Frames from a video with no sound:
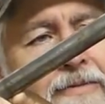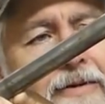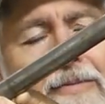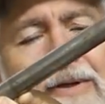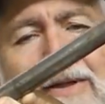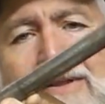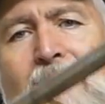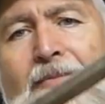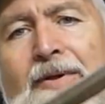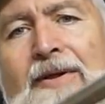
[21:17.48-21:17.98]
We
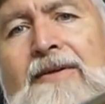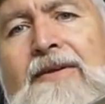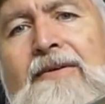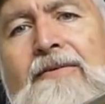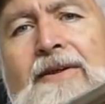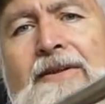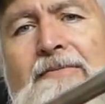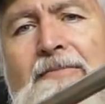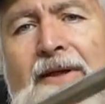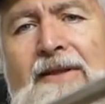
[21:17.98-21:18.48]
must have been
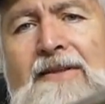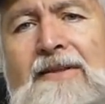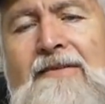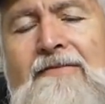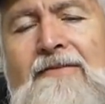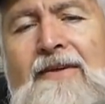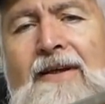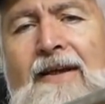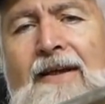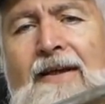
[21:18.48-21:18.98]
too
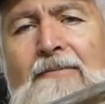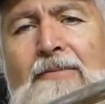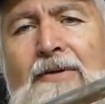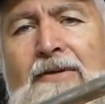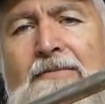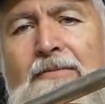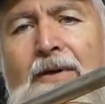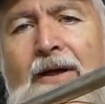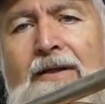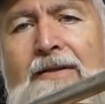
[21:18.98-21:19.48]
expensive to keep,
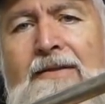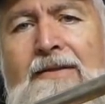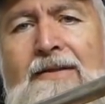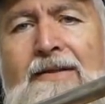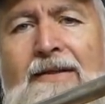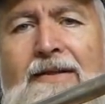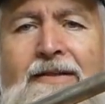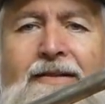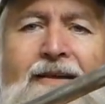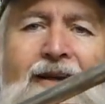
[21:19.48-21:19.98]
I suppose.
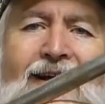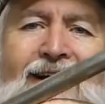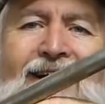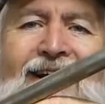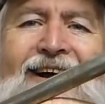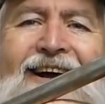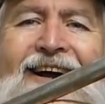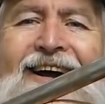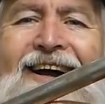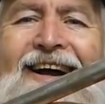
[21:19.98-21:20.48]

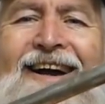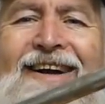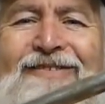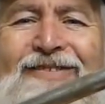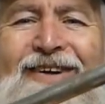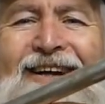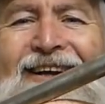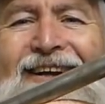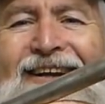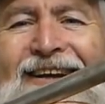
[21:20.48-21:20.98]

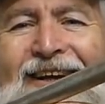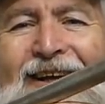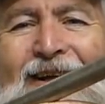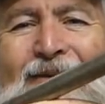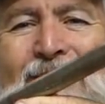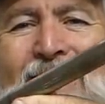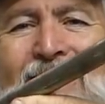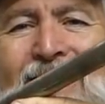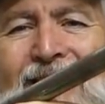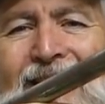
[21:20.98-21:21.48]
but
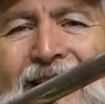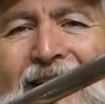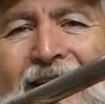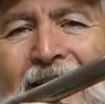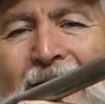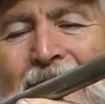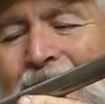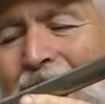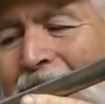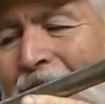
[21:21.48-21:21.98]
look,
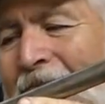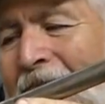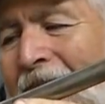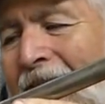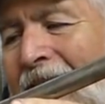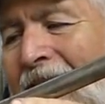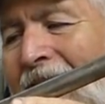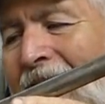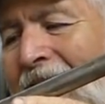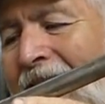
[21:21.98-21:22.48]

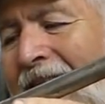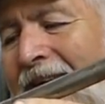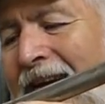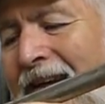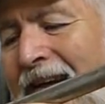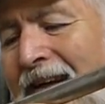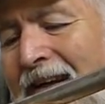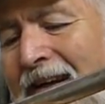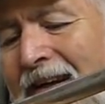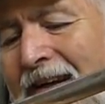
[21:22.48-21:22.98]

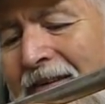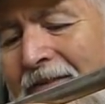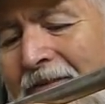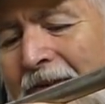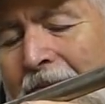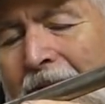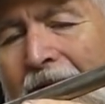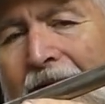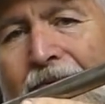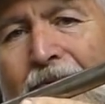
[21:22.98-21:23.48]
and
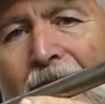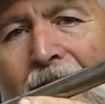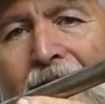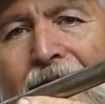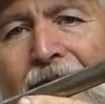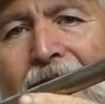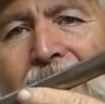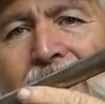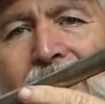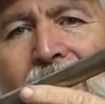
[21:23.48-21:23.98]
we both
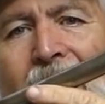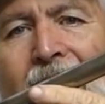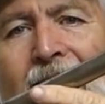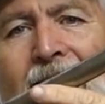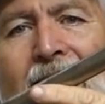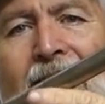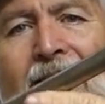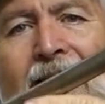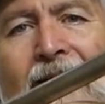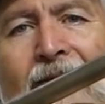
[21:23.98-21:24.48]
worked for
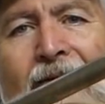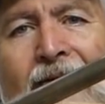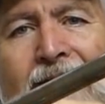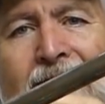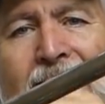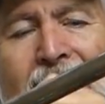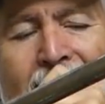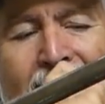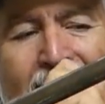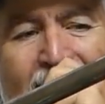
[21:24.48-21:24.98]
Australian
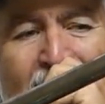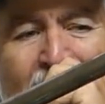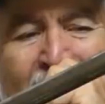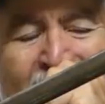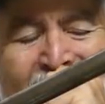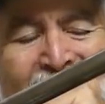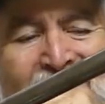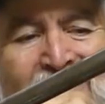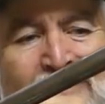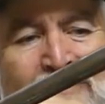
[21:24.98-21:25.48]
Airlines,
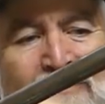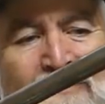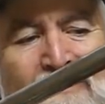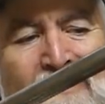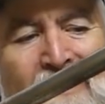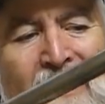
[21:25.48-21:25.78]
and